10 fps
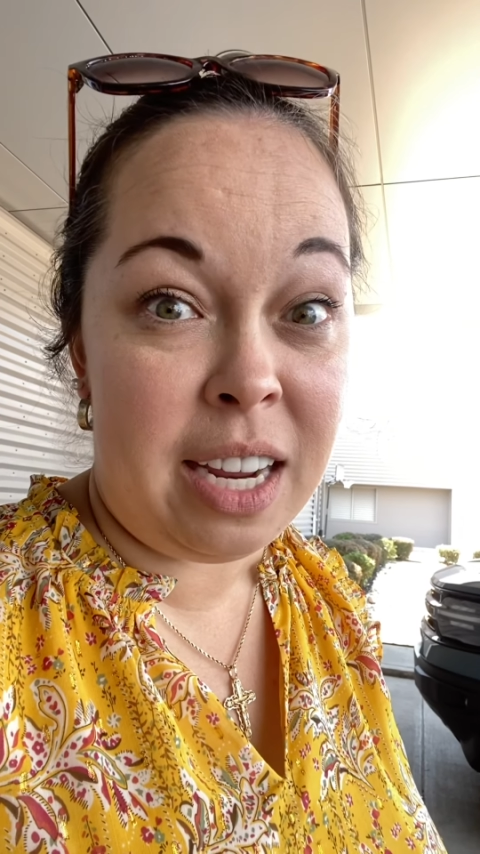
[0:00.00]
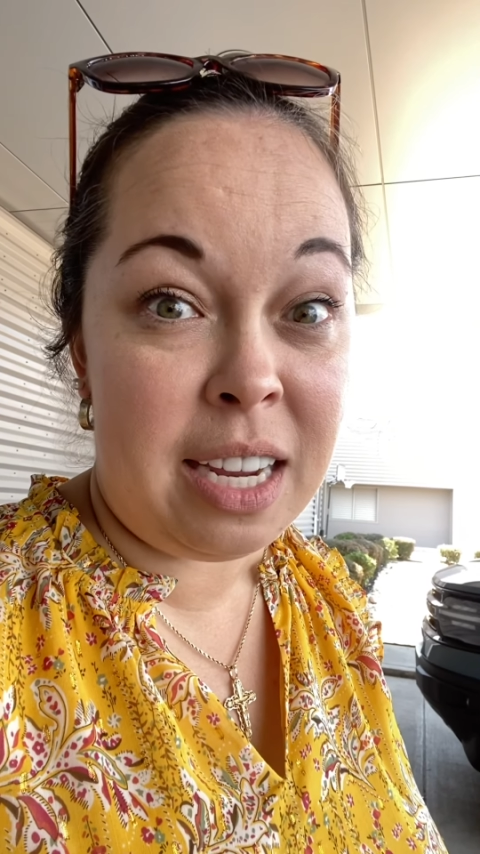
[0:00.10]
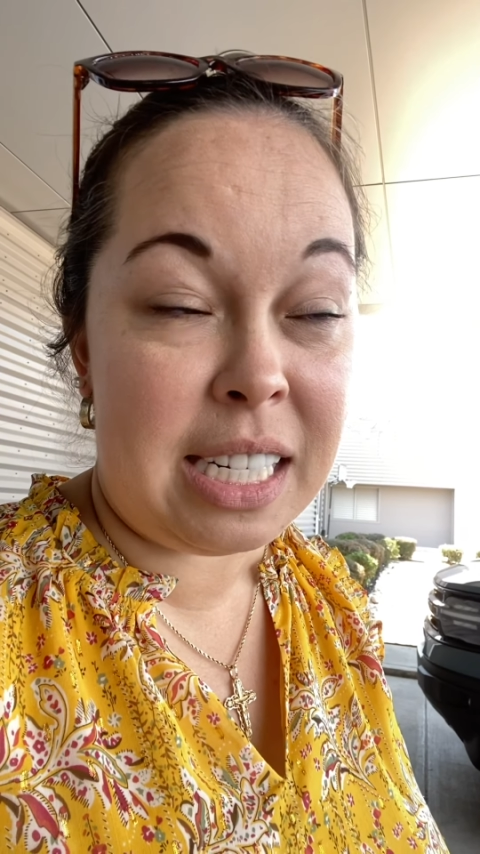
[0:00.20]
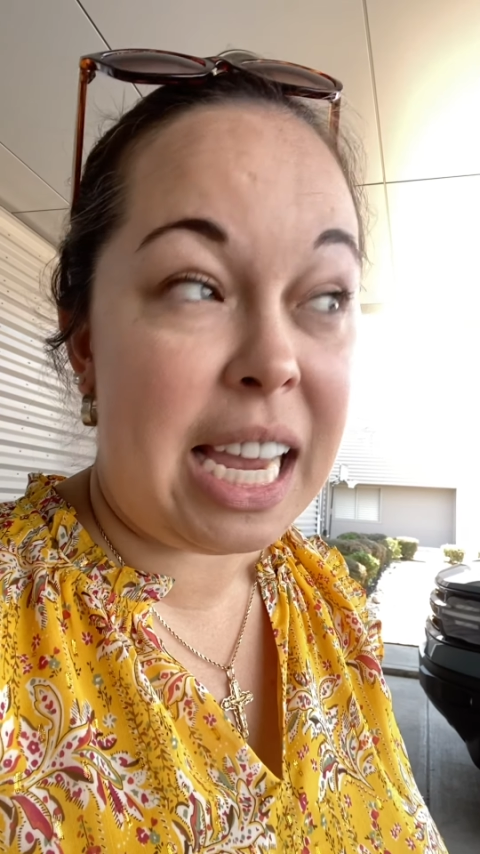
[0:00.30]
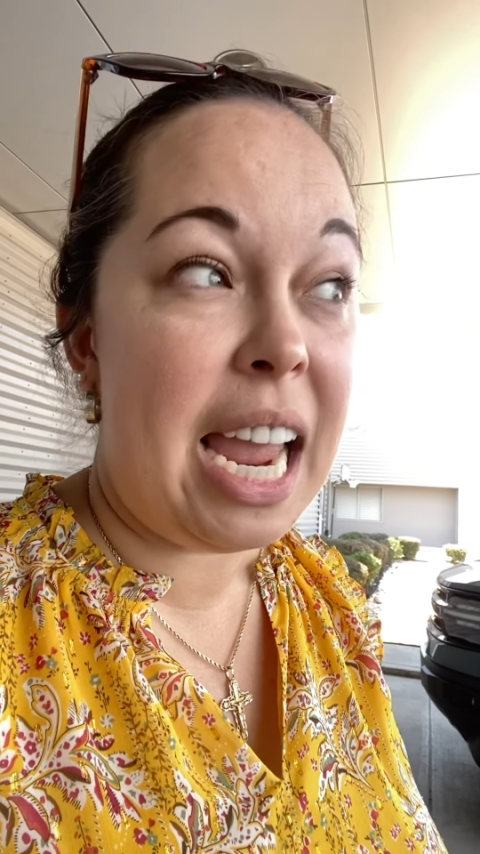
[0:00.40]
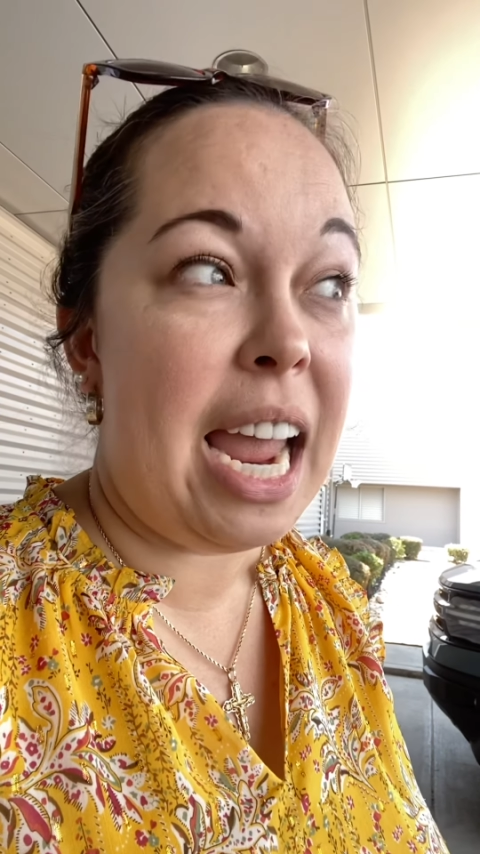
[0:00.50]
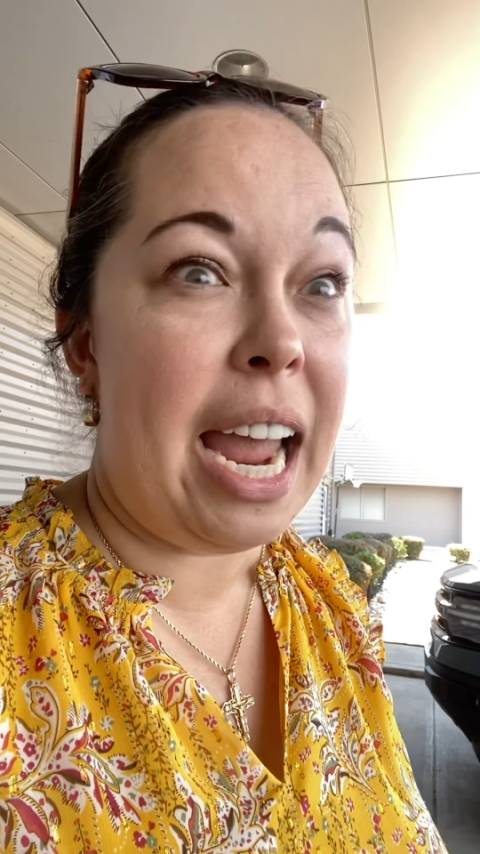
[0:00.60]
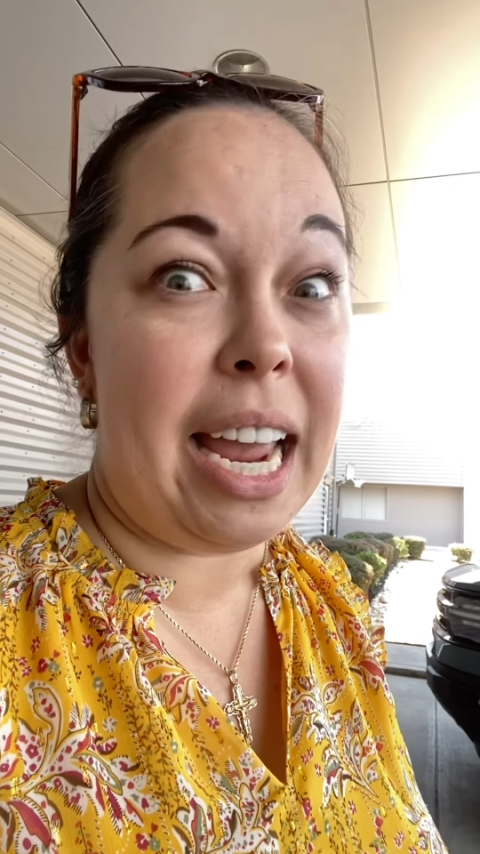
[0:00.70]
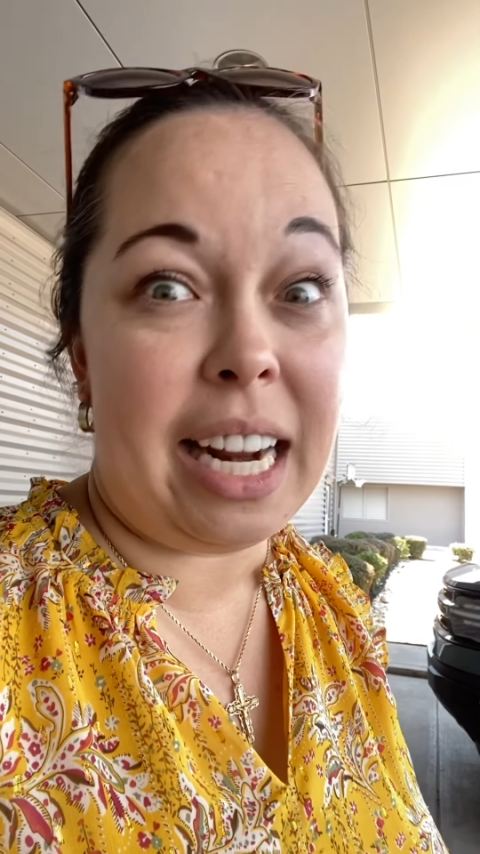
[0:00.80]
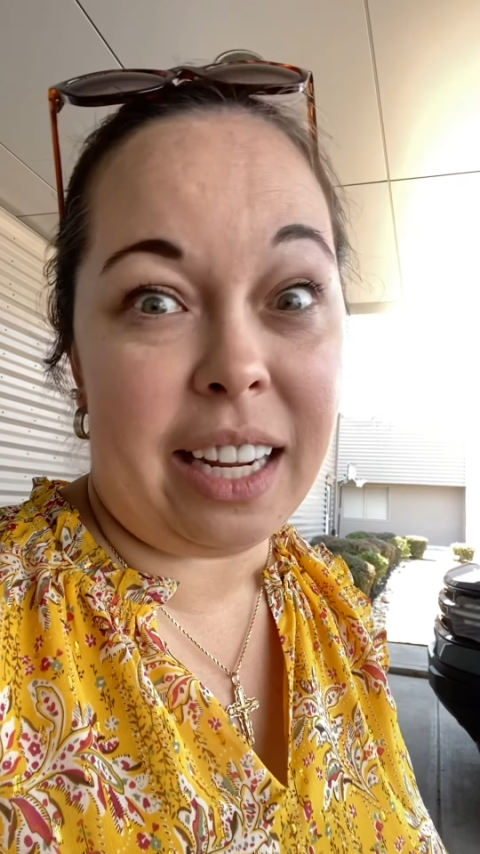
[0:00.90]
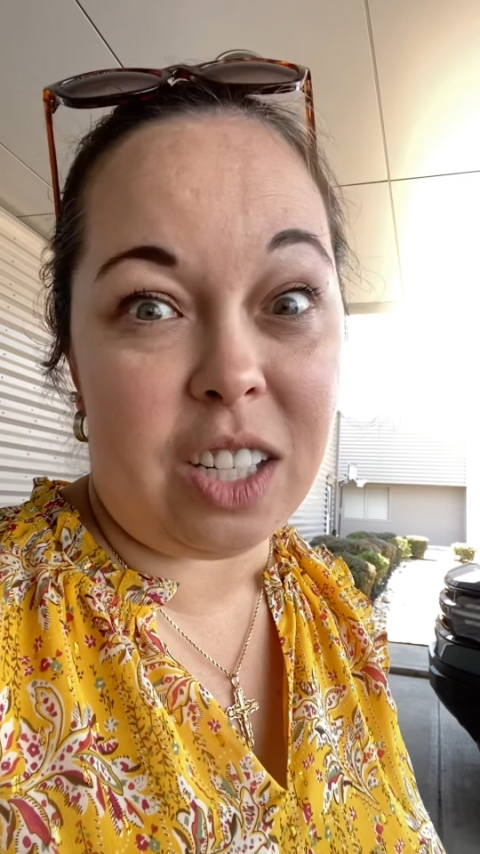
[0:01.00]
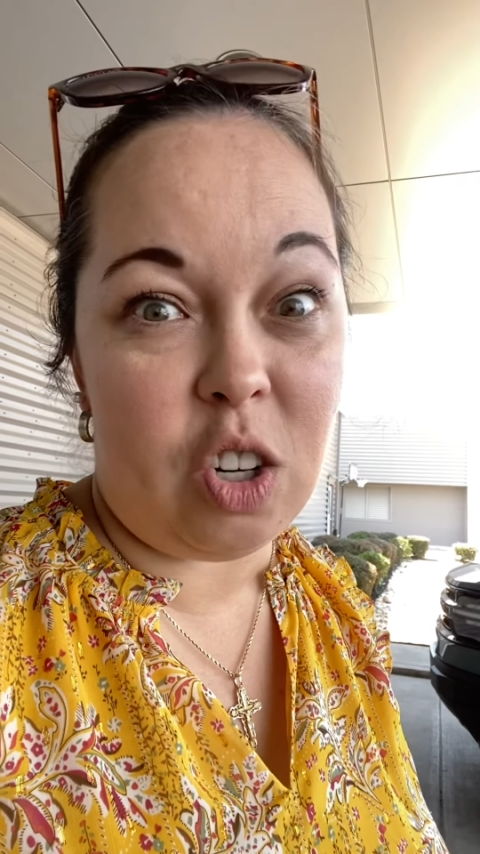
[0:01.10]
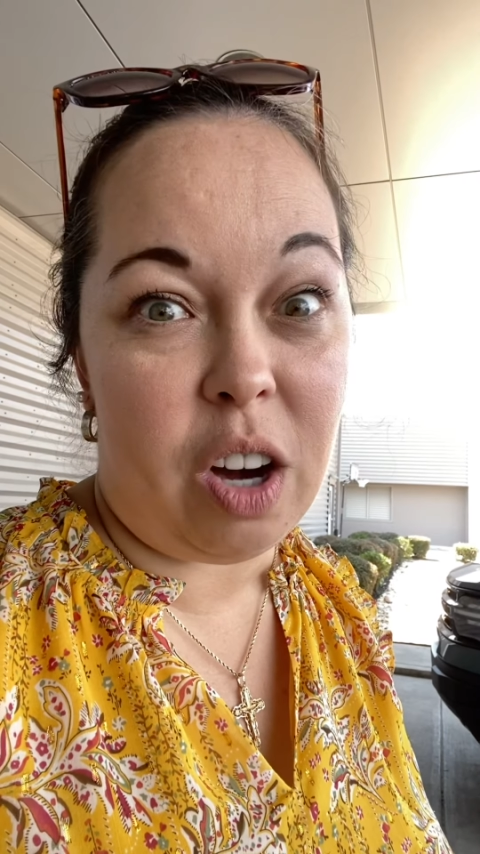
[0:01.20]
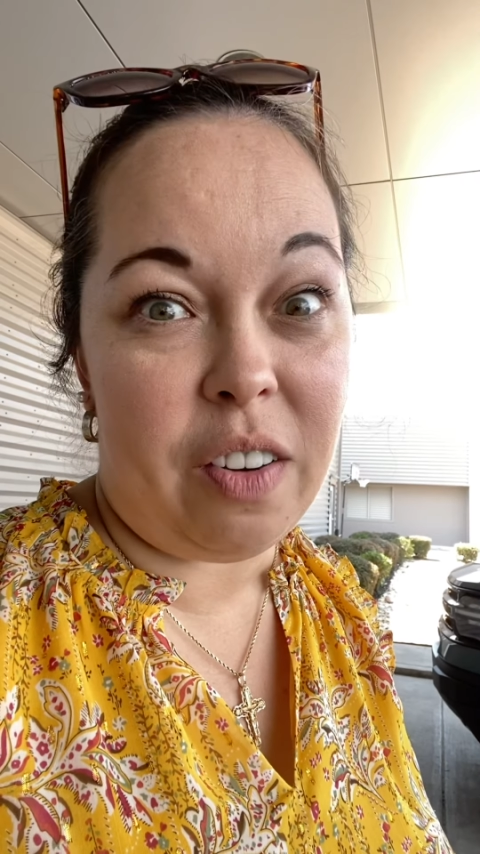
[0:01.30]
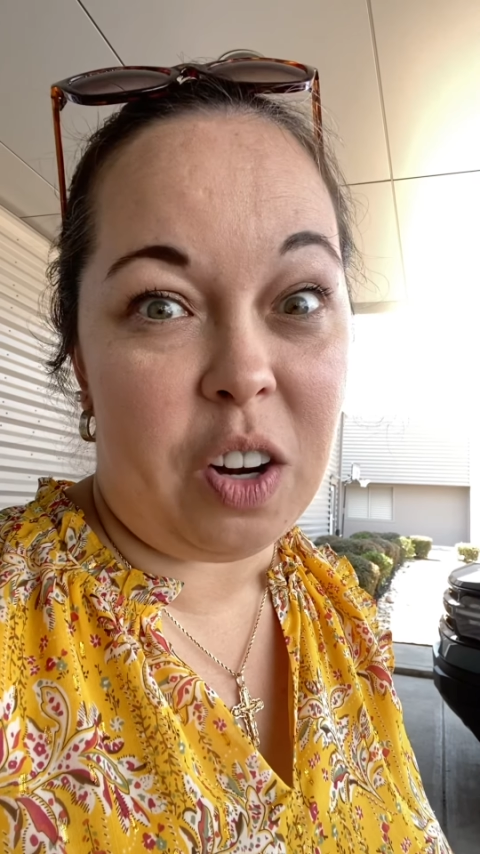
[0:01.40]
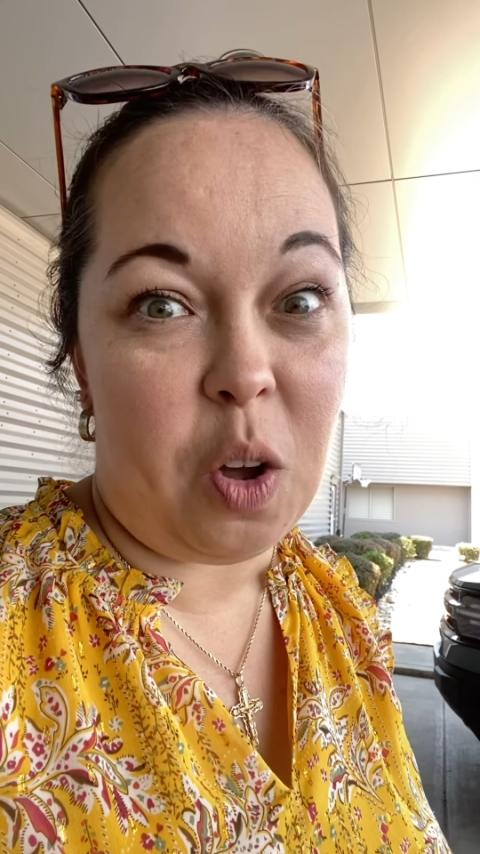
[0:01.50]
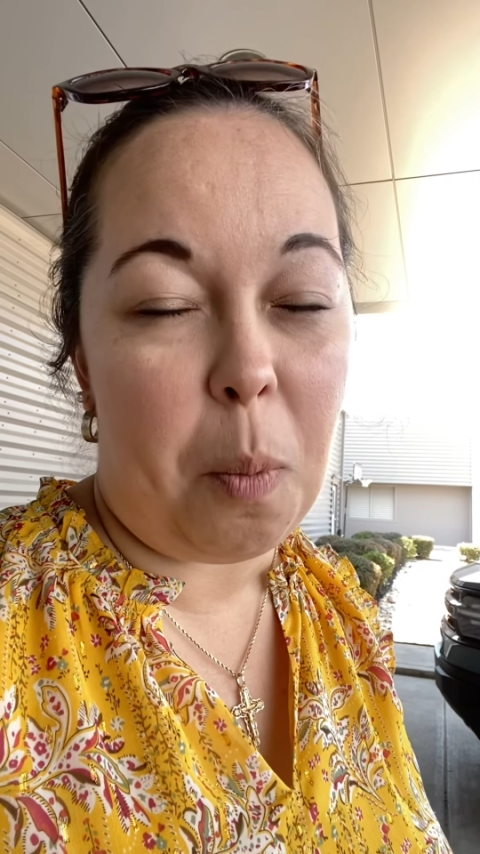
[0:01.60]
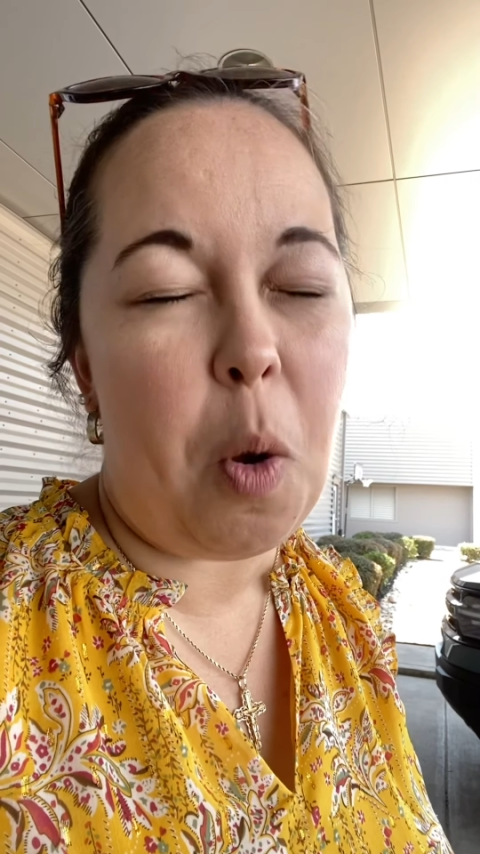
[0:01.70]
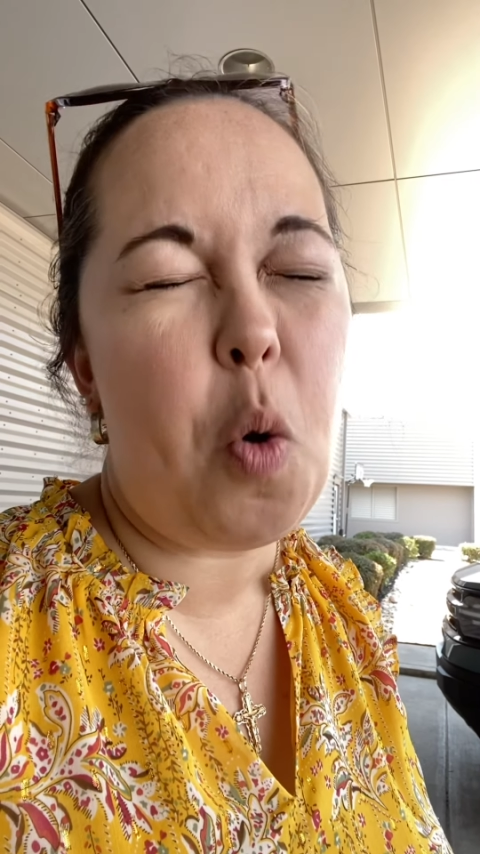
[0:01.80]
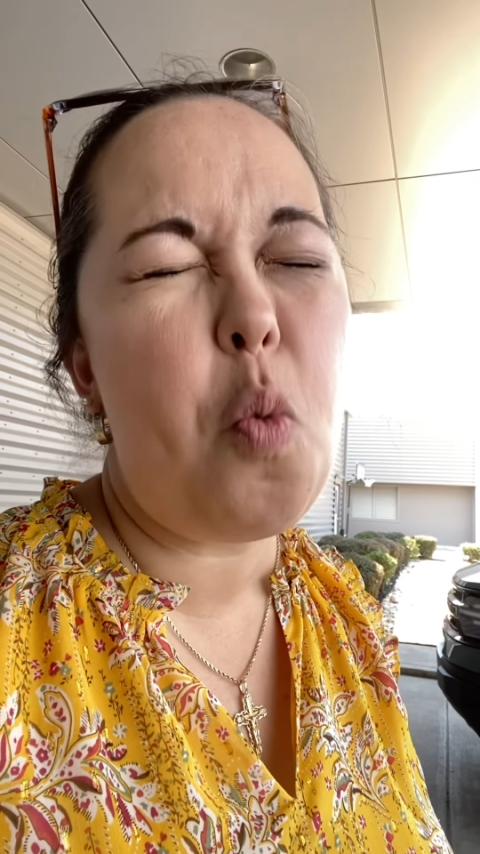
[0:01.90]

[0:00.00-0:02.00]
it, and I get to drive it home.